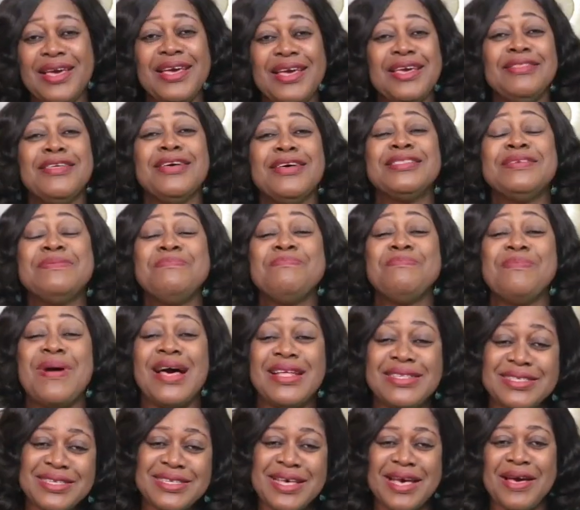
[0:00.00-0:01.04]
It doesn't
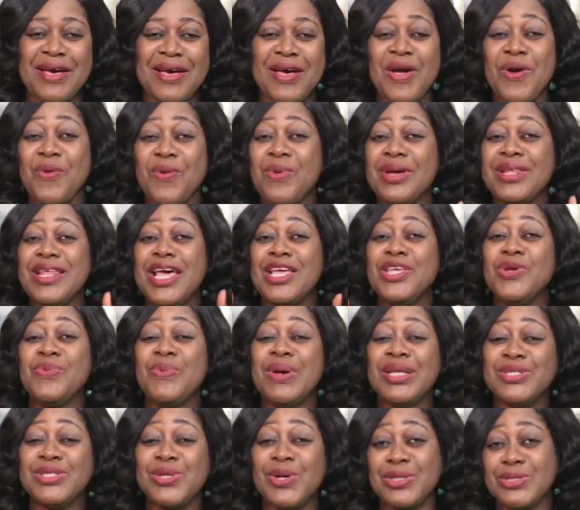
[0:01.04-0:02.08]
matter whether you
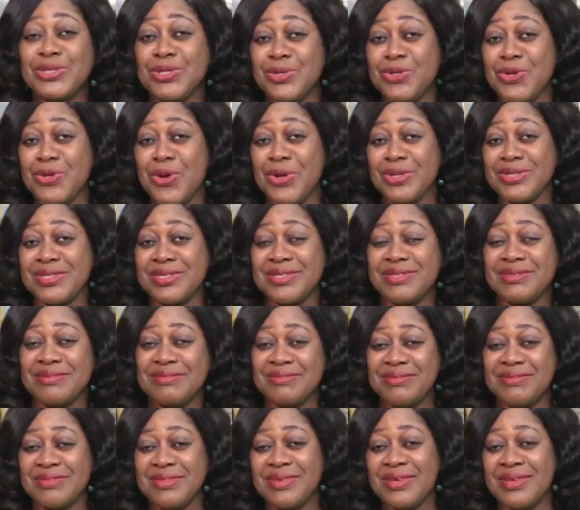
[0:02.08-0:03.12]
were taught or not.
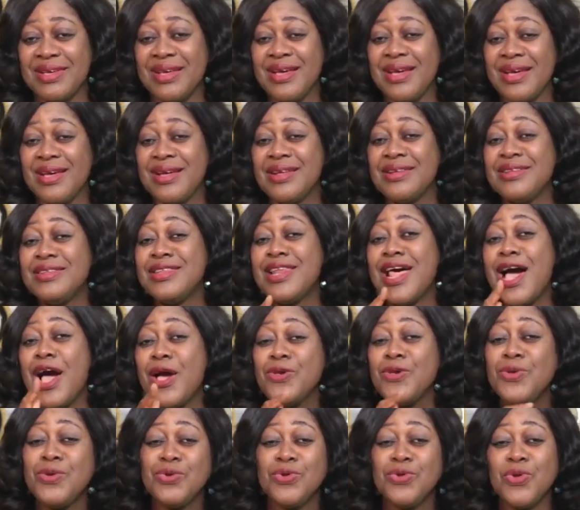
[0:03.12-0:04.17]
Now
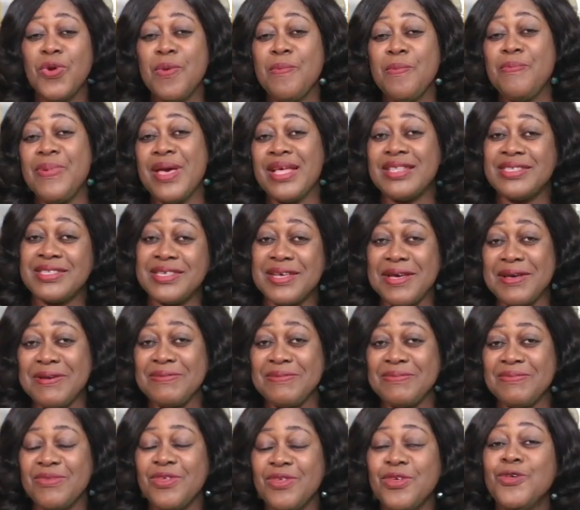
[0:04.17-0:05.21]
you know better,
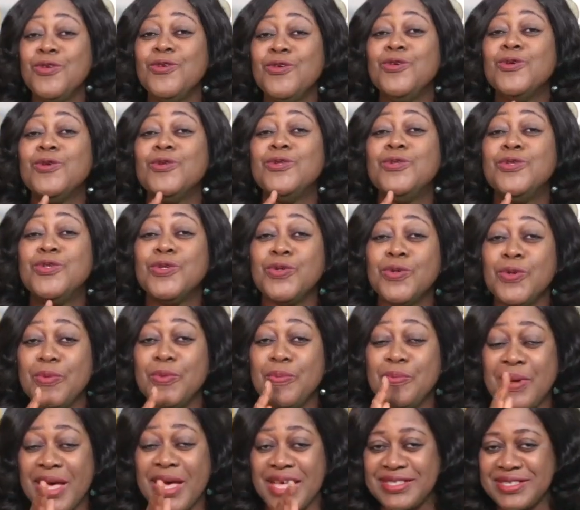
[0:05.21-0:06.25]
you do
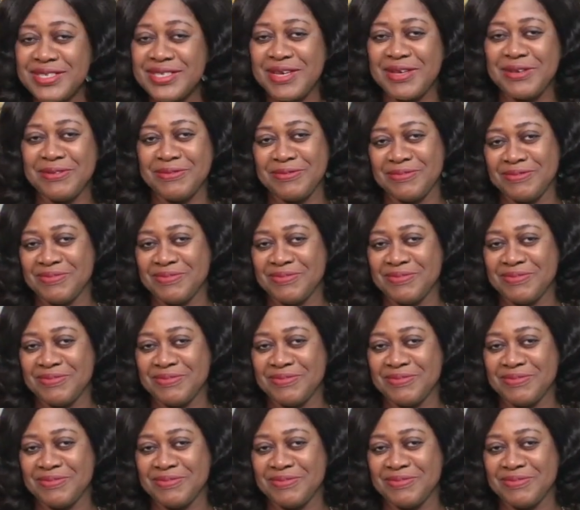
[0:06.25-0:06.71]
better.